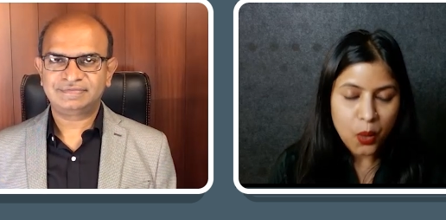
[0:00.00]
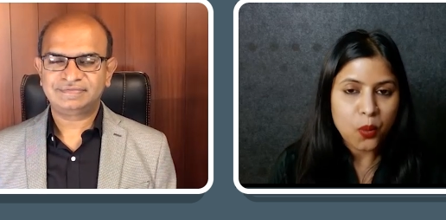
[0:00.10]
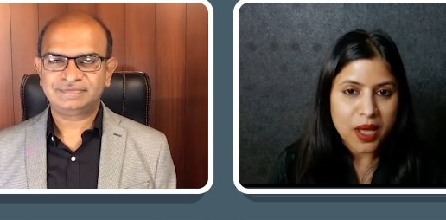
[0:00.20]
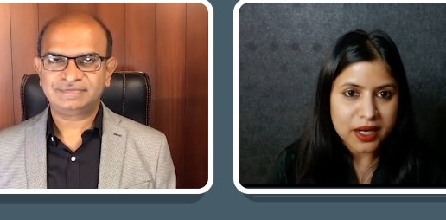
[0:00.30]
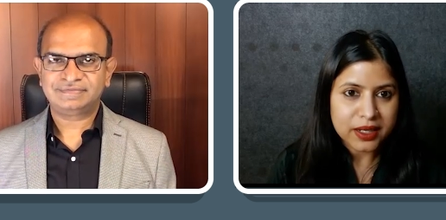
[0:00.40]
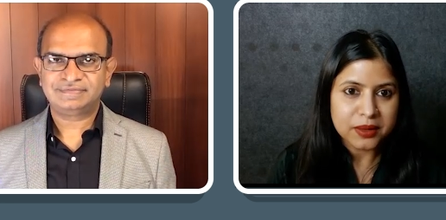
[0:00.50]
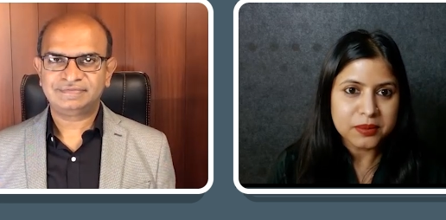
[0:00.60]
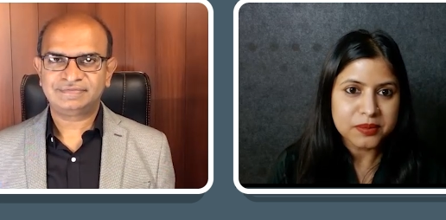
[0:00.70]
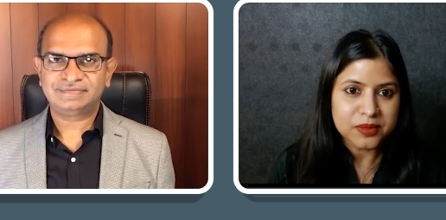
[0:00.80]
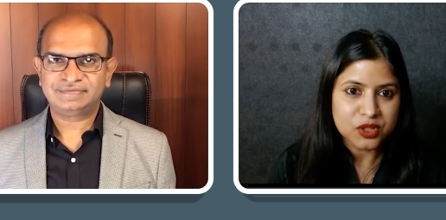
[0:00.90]

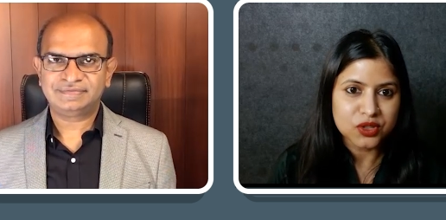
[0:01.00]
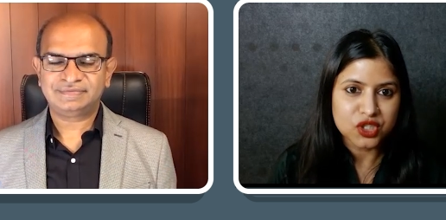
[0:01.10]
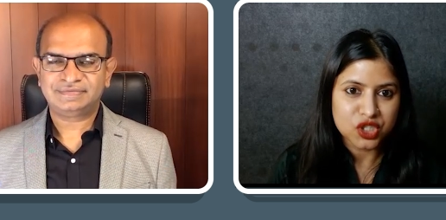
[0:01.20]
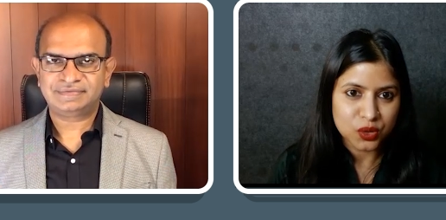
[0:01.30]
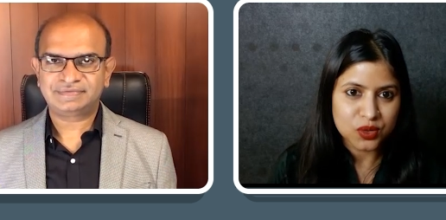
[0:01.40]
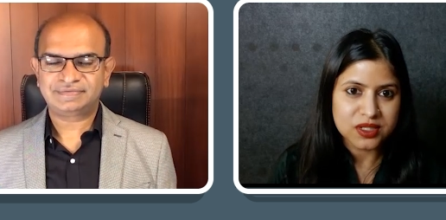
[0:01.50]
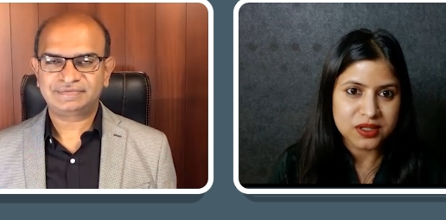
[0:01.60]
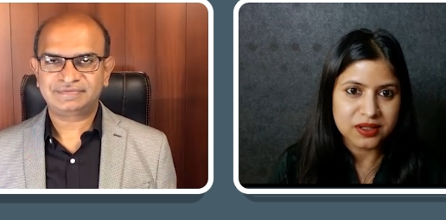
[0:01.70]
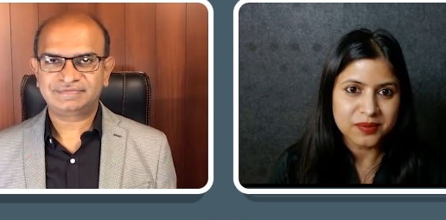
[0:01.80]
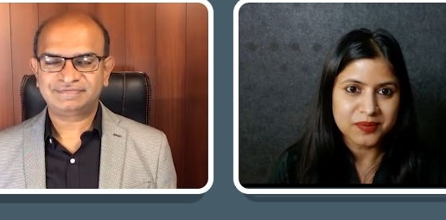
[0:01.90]
Speaker 1: Welcome to the show,
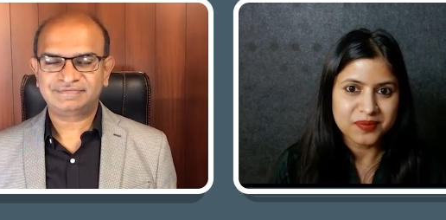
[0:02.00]
sir.